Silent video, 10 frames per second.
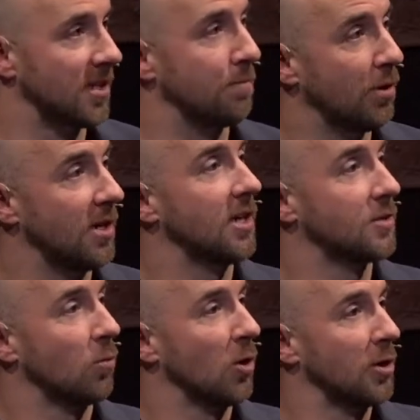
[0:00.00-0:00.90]
that put
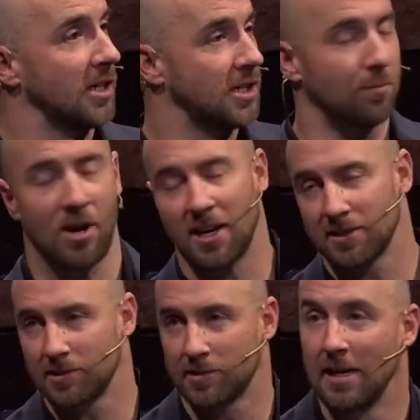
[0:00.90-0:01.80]
his word into
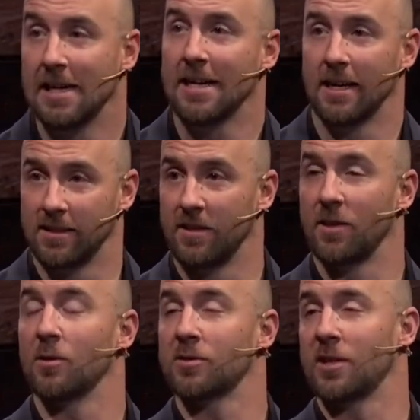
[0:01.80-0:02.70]
practice, and then
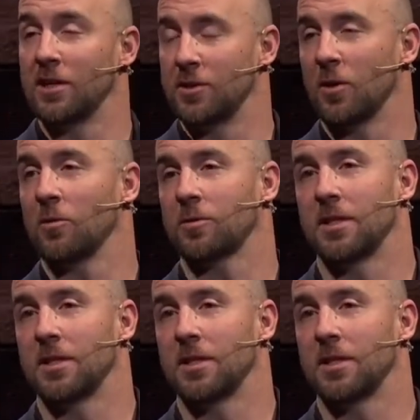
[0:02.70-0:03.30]
those that don't.